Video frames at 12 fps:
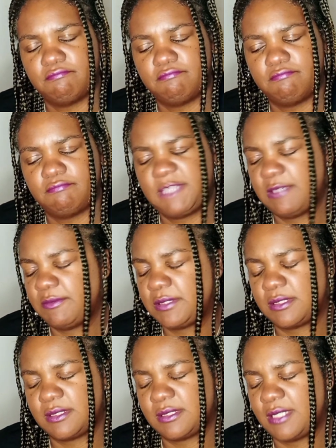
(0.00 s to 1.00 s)
It was
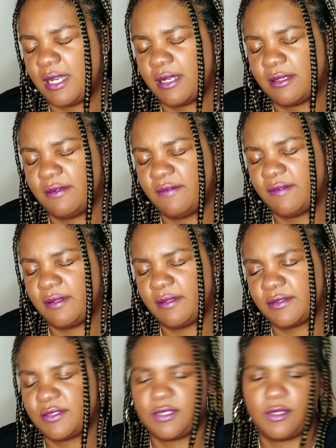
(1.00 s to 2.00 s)
just not a good feeling.
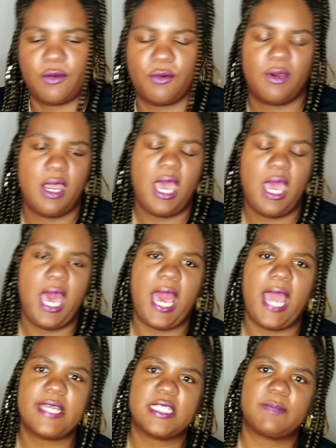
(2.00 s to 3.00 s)
So I
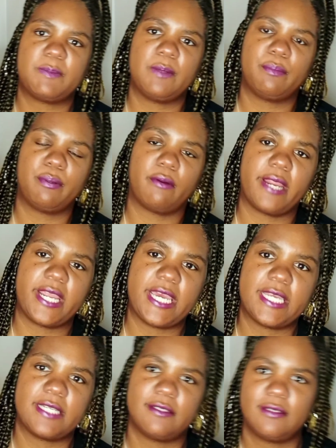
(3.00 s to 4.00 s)
just been
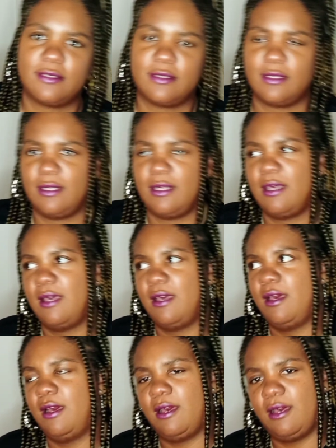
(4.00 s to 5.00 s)
praying
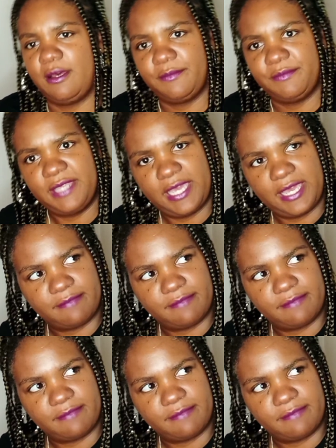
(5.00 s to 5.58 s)
that,